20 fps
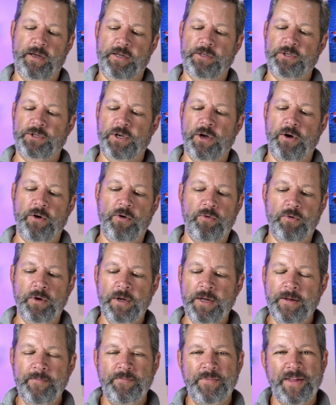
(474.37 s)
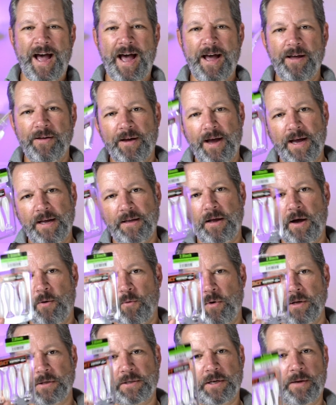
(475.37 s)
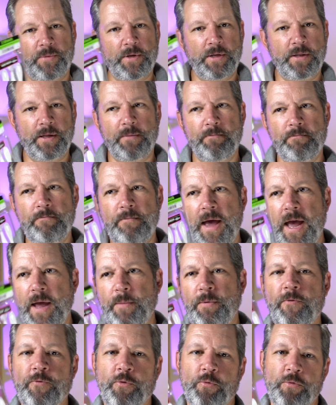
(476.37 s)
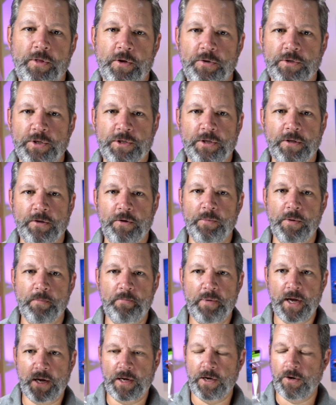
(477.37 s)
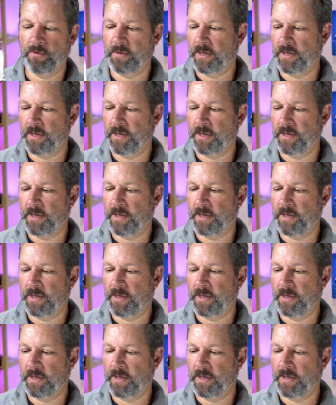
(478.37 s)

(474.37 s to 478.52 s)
And so I wanted something that maybe for when they're just a little bit pickier,